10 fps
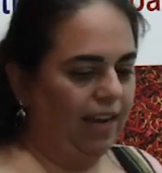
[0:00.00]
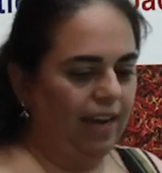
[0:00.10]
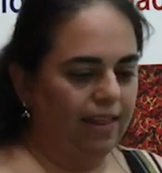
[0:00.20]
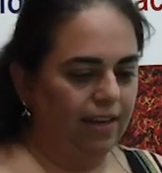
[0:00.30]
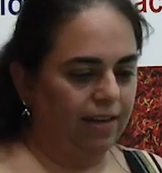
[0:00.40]

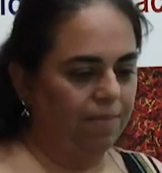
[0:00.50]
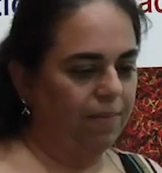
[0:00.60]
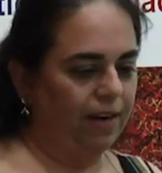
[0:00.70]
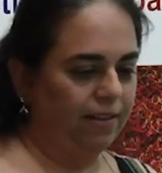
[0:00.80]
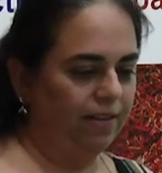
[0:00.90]
and
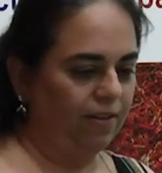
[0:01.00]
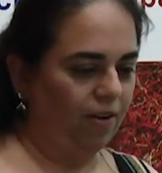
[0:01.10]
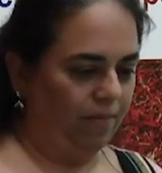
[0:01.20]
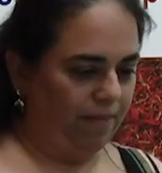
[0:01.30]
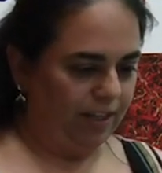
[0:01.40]
compared to the
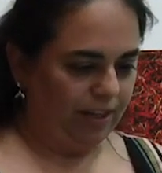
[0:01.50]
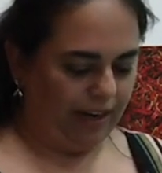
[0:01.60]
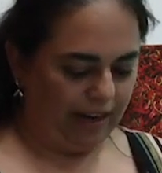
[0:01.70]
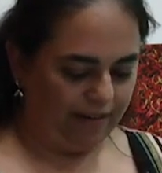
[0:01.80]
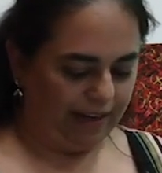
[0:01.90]
non-Mesha
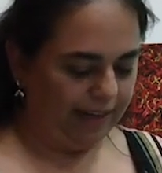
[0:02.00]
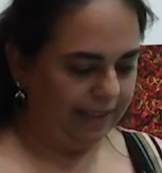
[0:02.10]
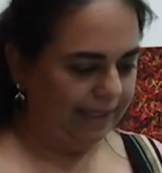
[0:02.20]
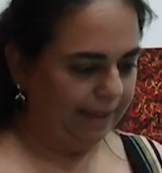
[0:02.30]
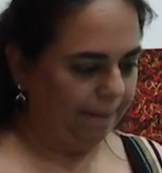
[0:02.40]

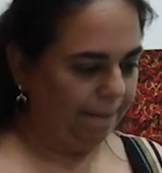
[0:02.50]
areas.